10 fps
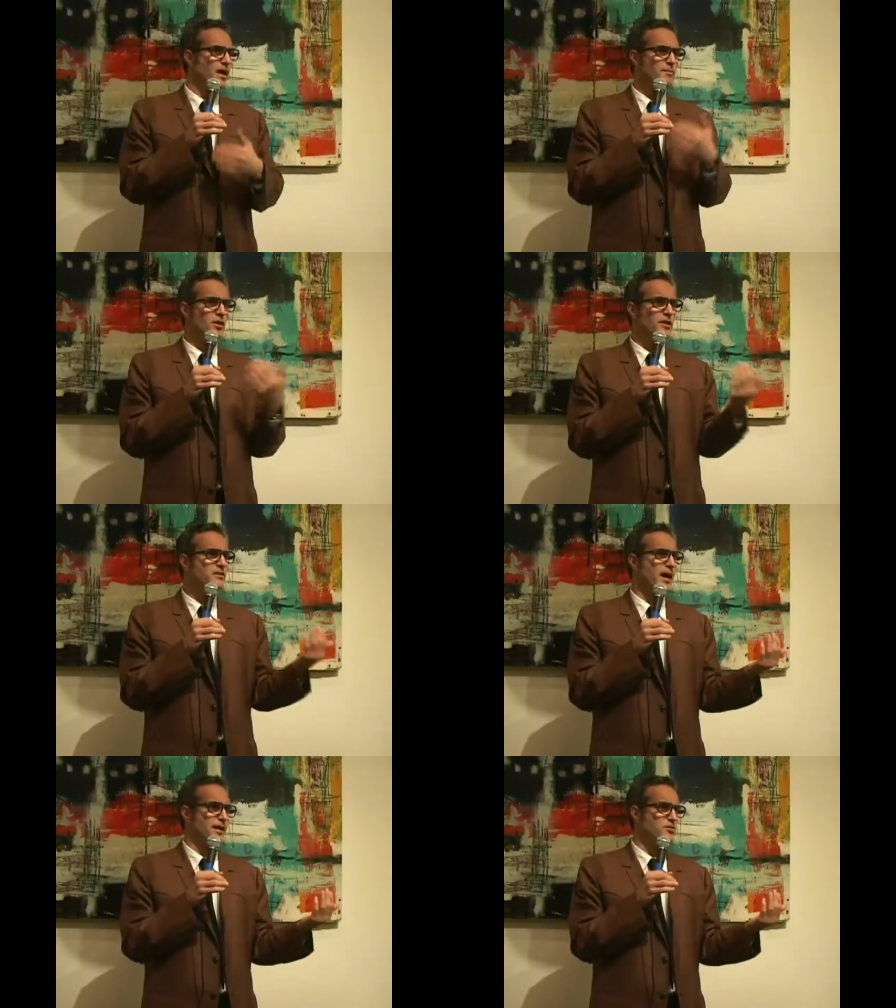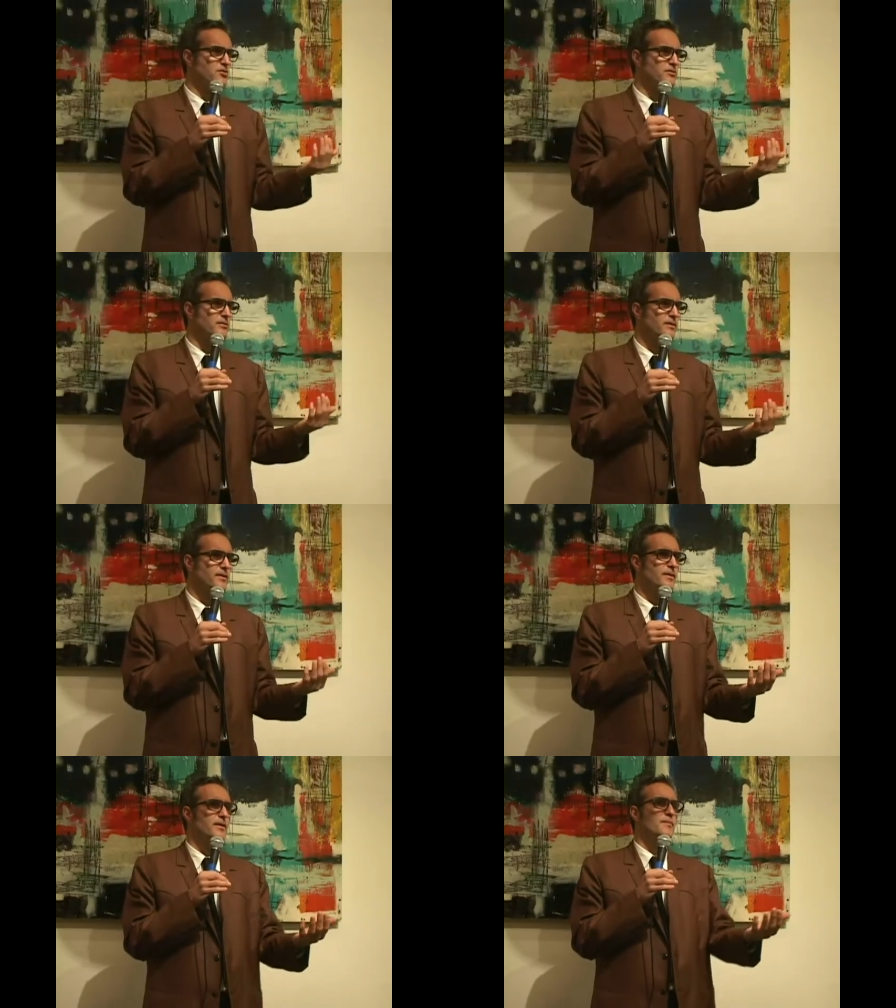I'm not attached,
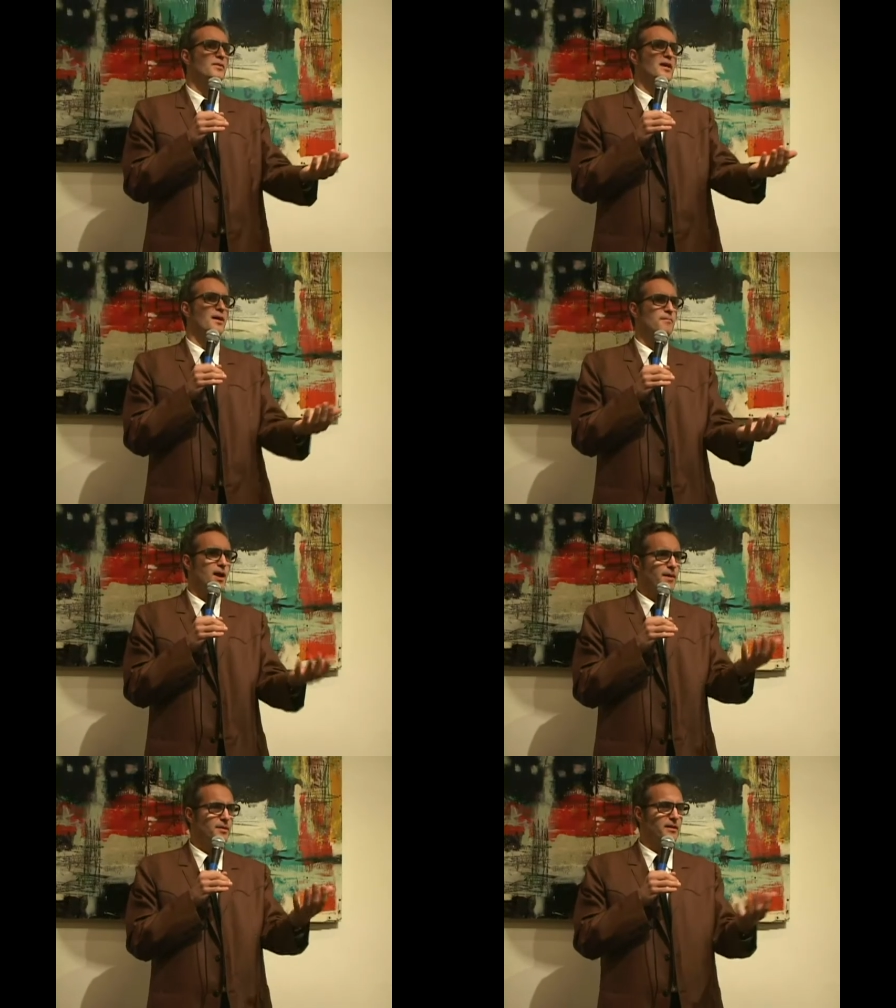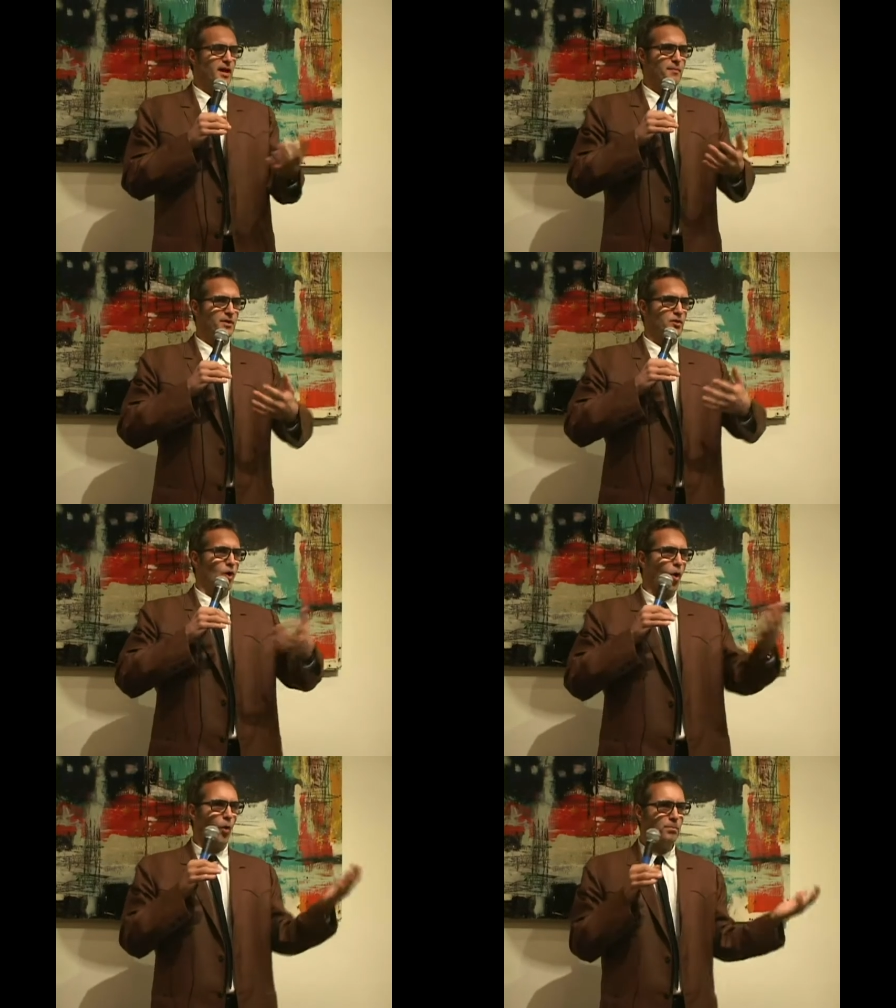but I'm in an
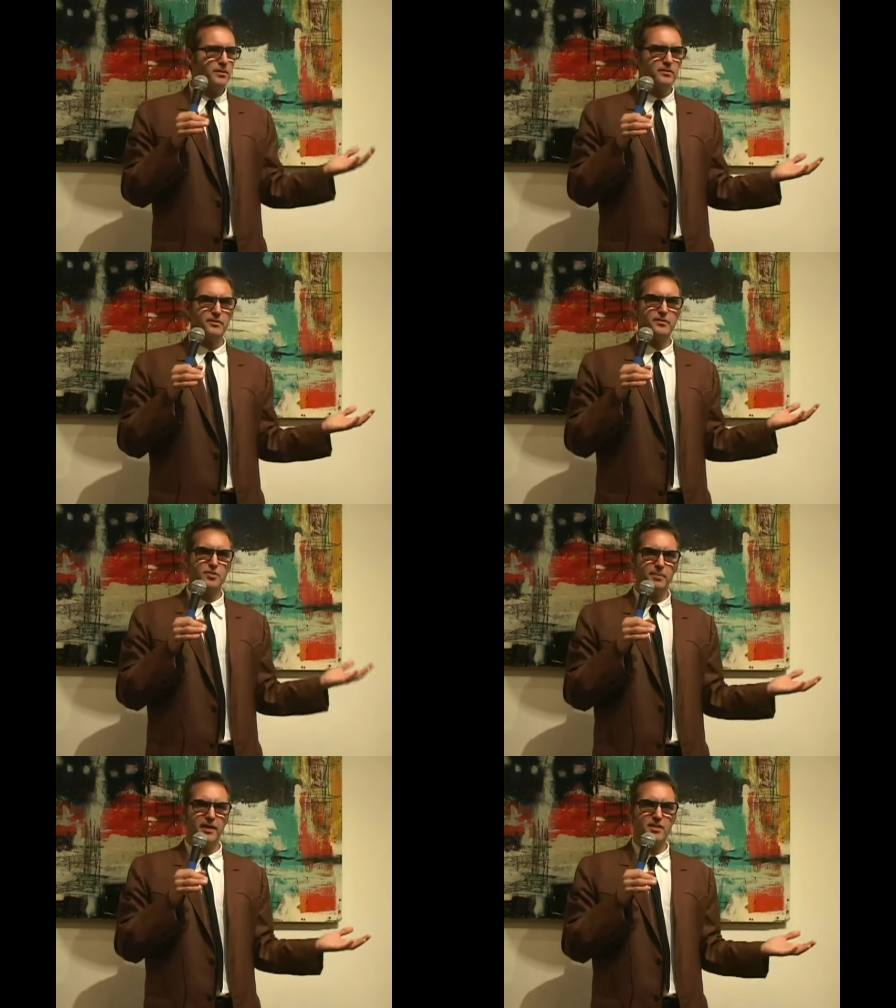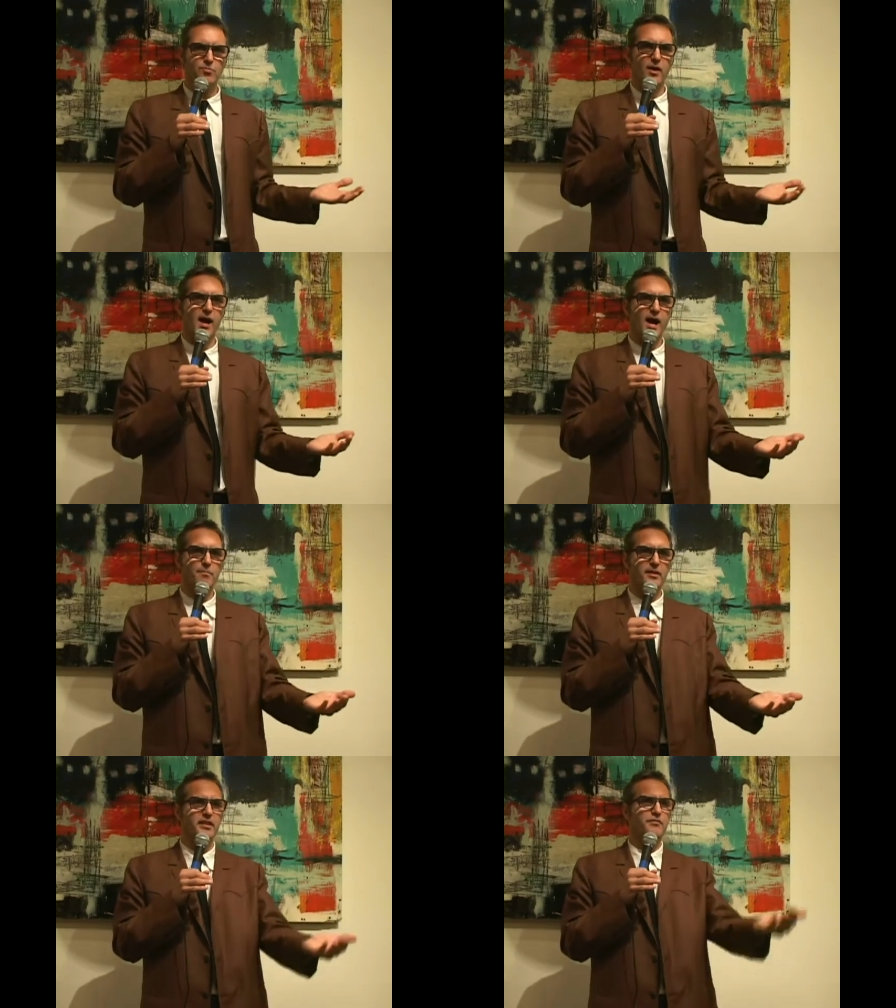open space where I
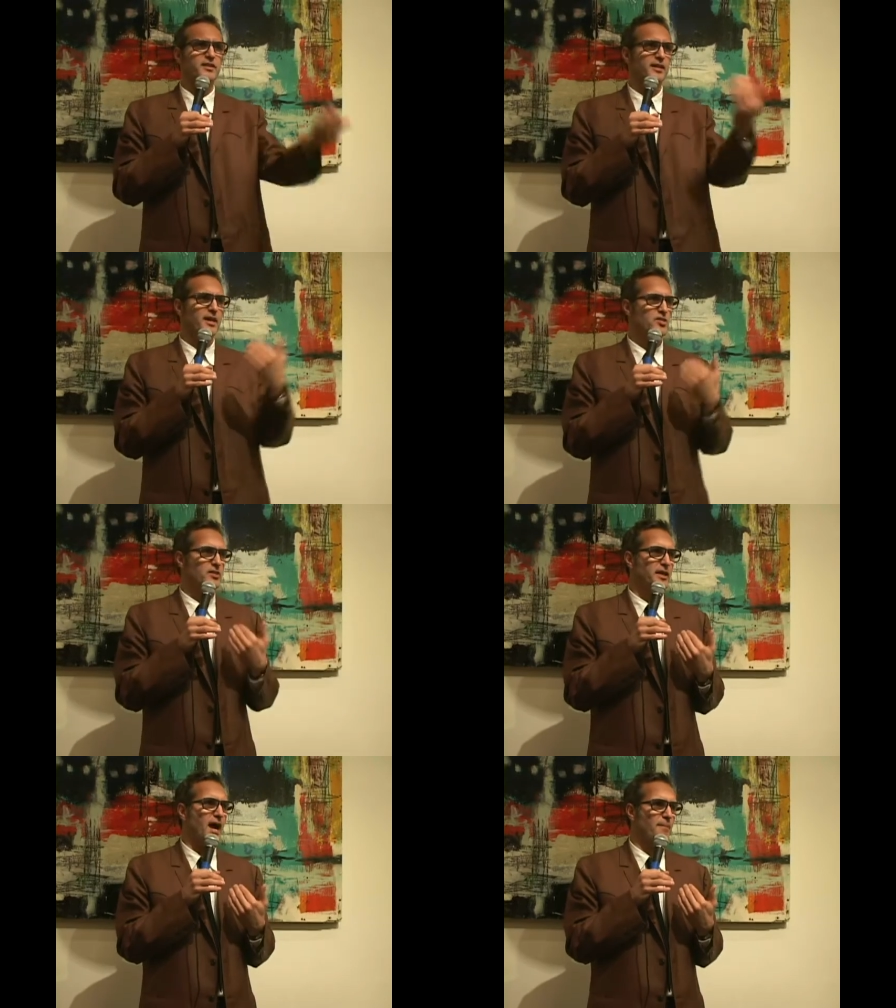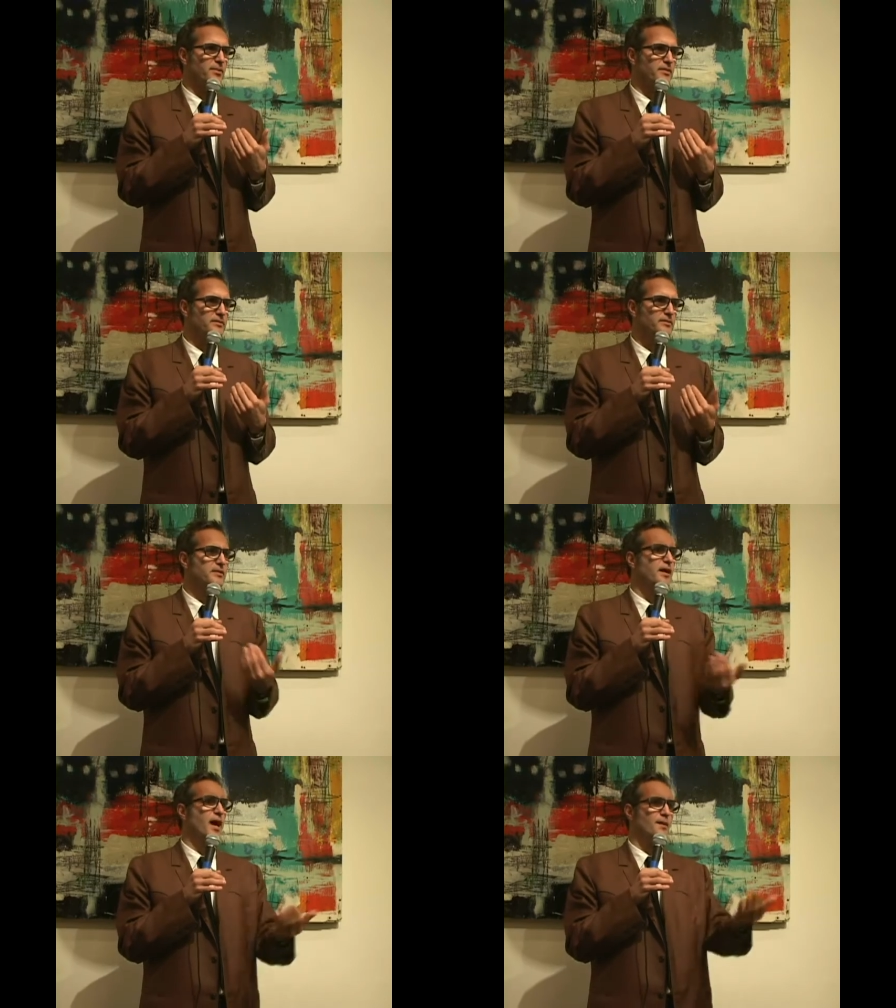believe it can actually happen.
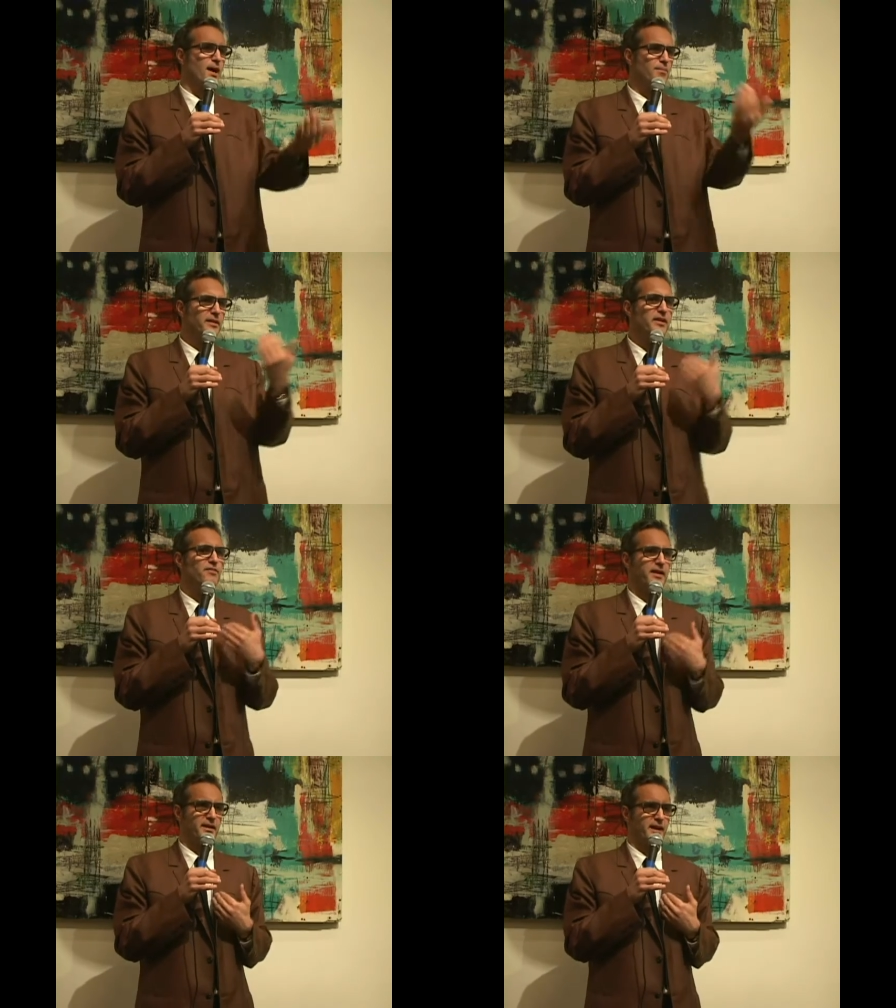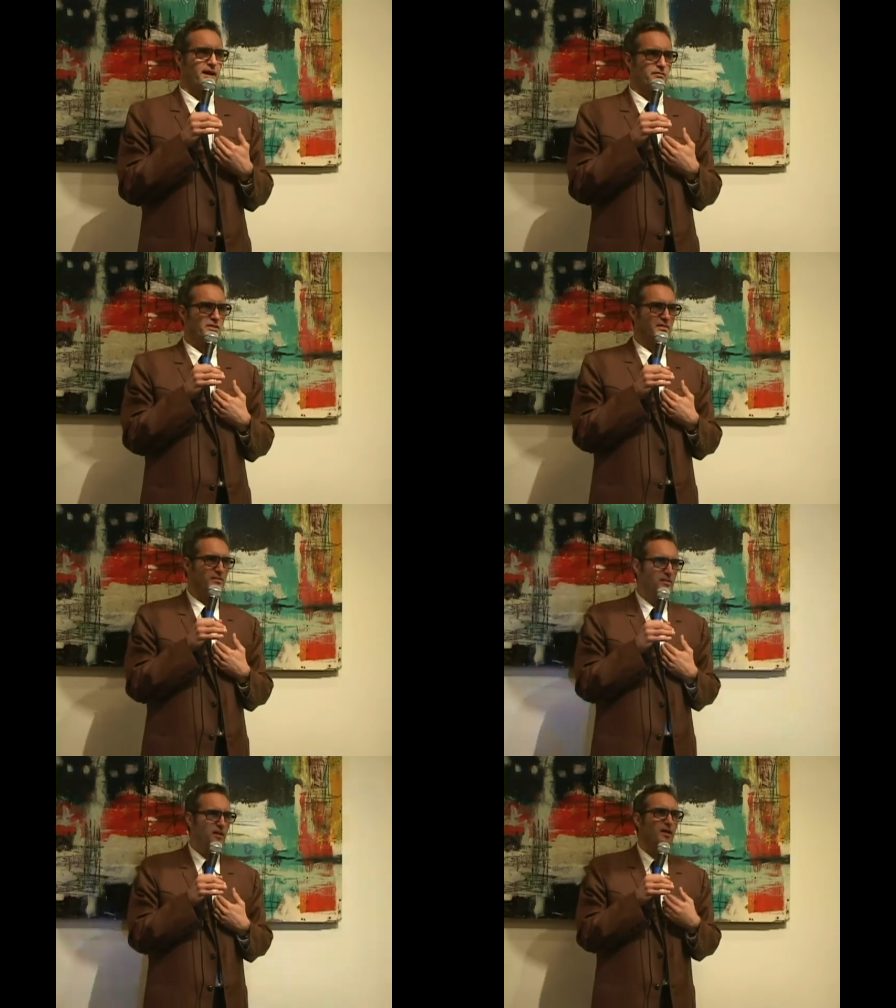I believe I can have this,
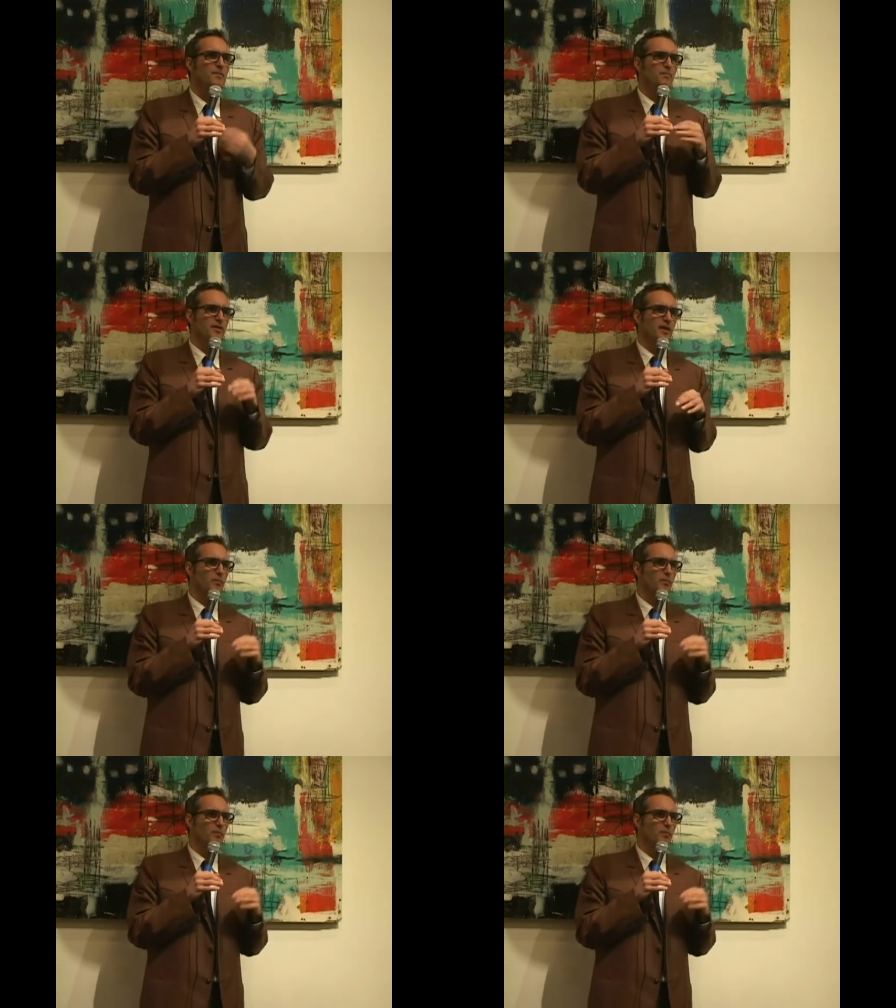but I'm